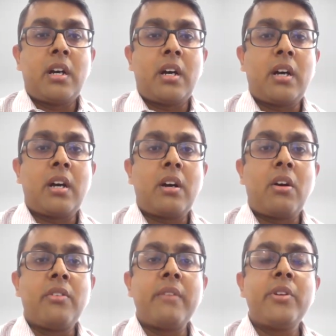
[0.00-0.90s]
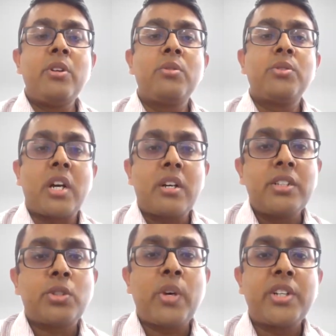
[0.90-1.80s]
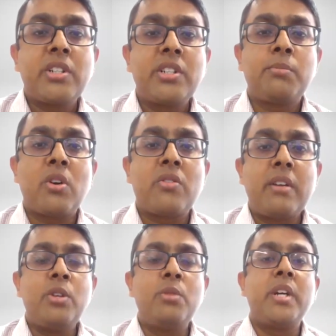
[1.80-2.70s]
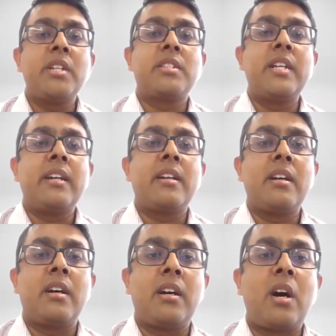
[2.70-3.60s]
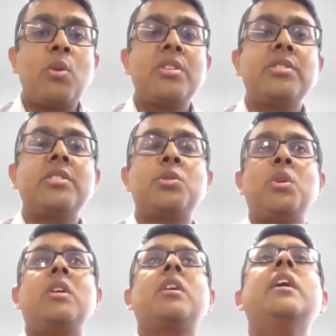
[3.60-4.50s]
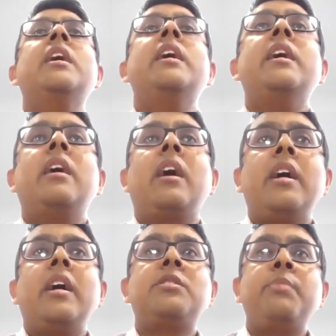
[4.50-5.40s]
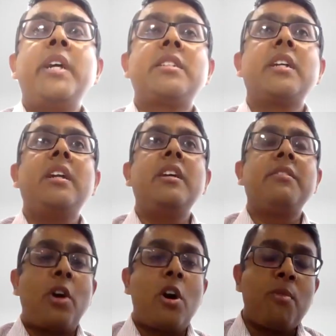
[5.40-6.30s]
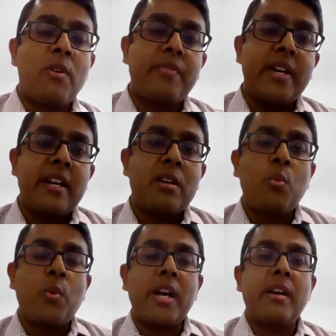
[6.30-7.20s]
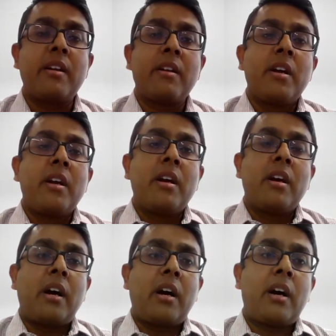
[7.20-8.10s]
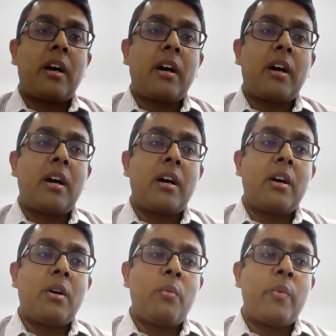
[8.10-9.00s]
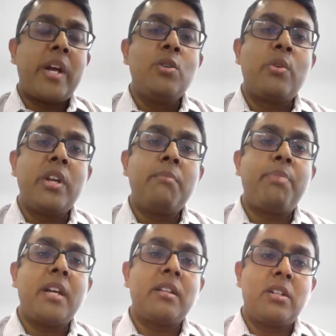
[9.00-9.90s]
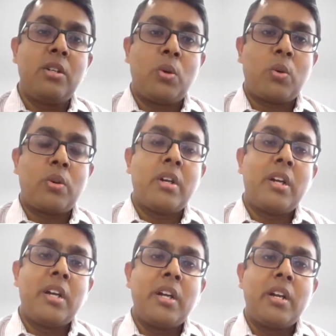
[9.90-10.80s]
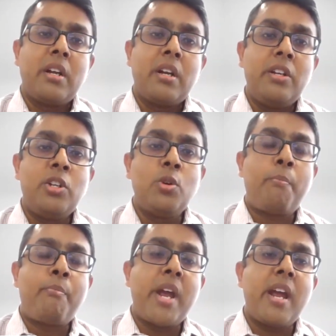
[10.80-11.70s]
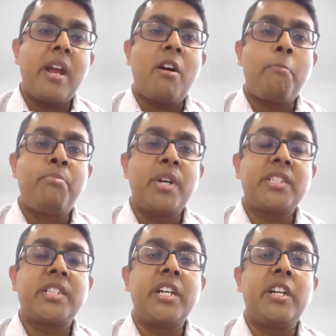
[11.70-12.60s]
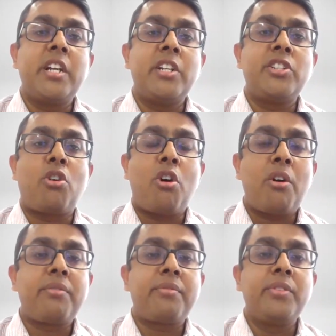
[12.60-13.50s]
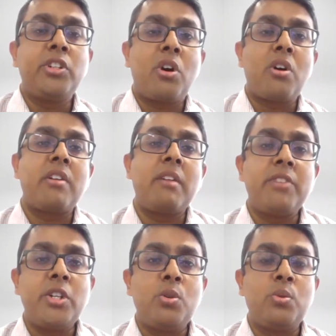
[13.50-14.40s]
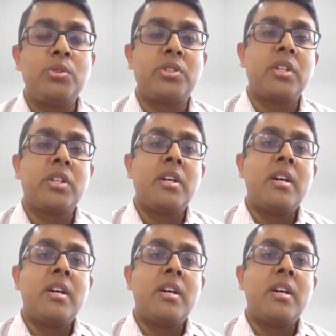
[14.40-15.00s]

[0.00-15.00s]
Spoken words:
Revenue, Shankar's question is about revenue-based debt. How does this work? It's basically a form of debt where when you repay the loan, you pay a percentage of your revenues